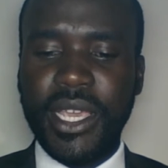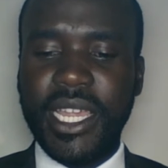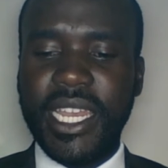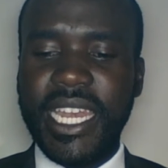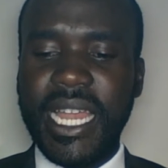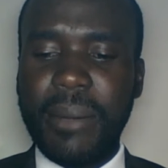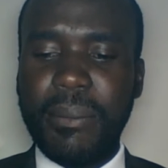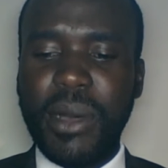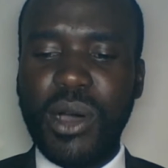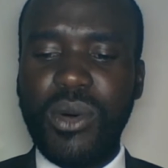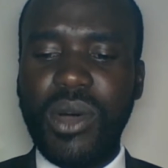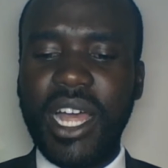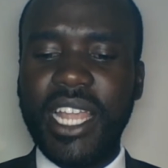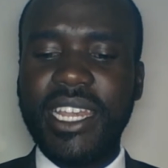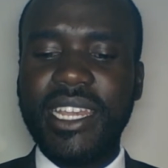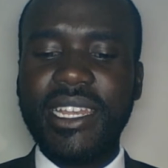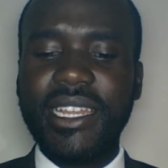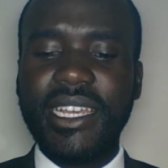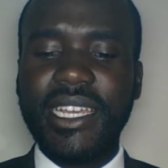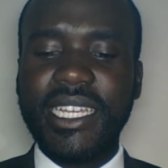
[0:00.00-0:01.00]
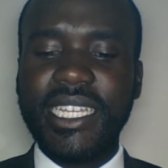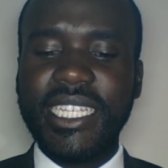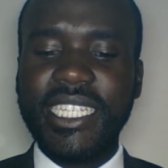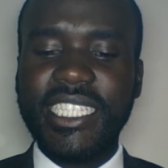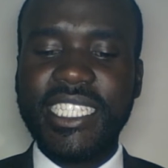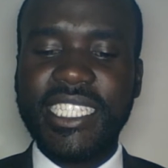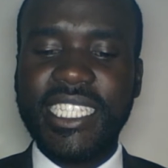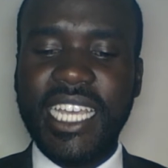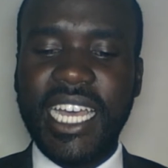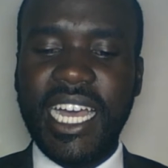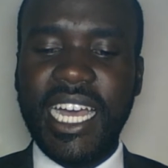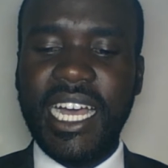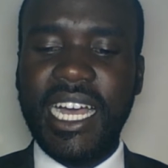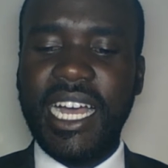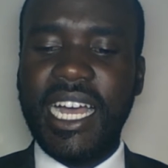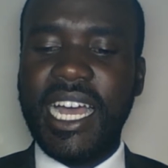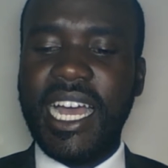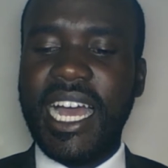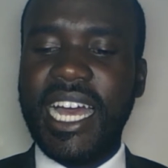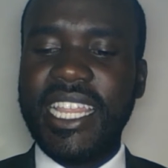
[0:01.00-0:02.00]
Number 1 is the
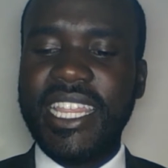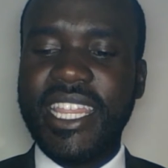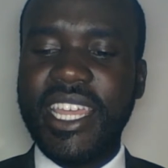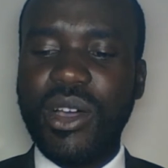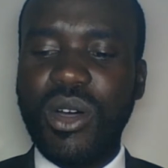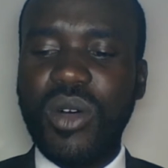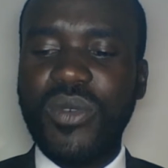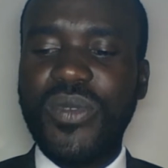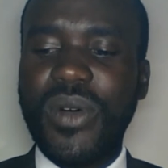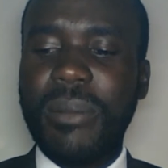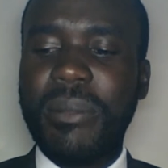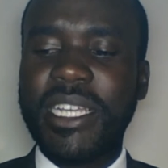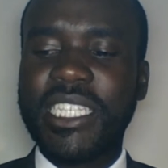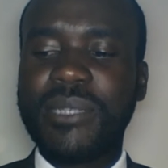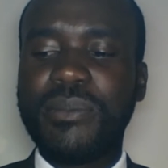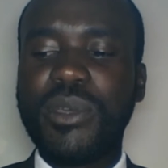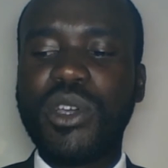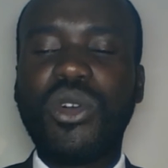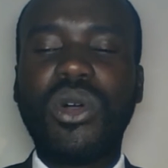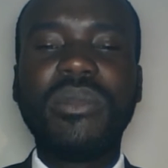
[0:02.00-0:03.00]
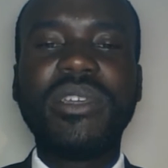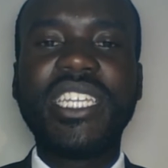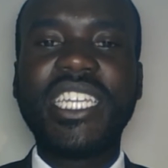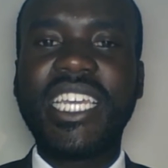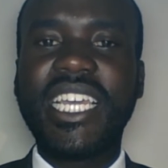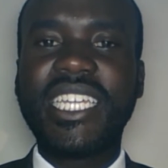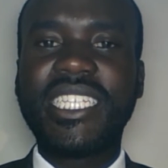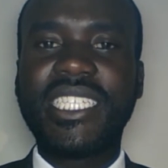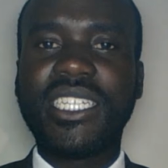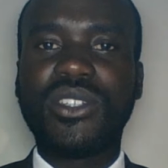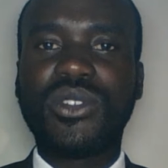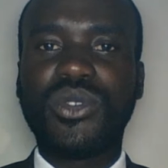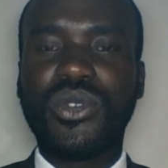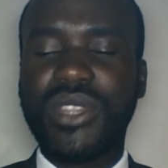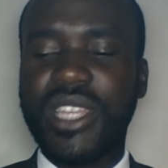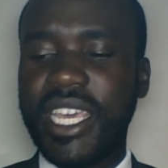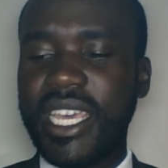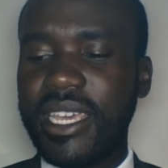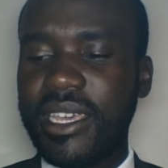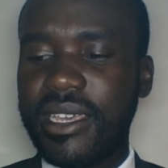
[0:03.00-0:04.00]
offer must be communicated to
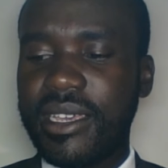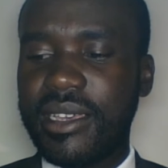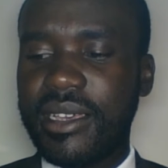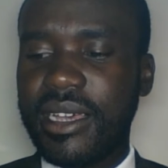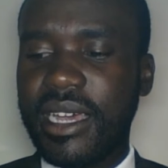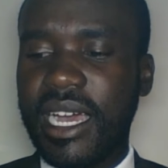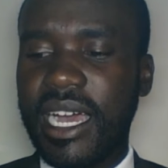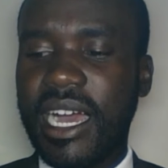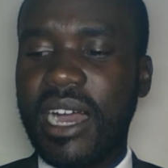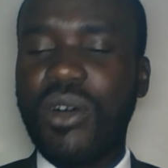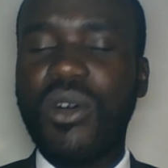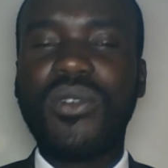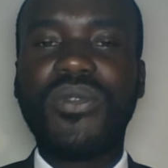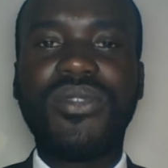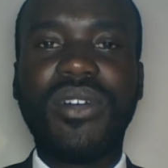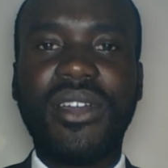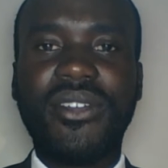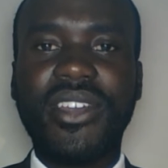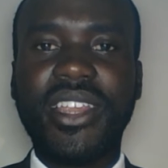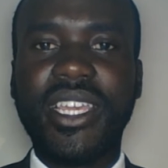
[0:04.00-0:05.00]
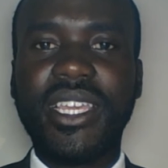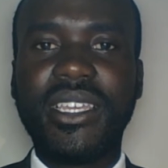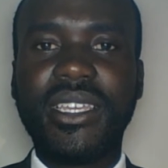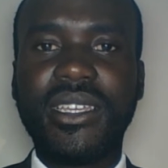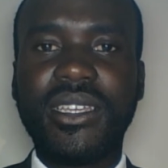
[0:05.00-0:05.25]
the offeree.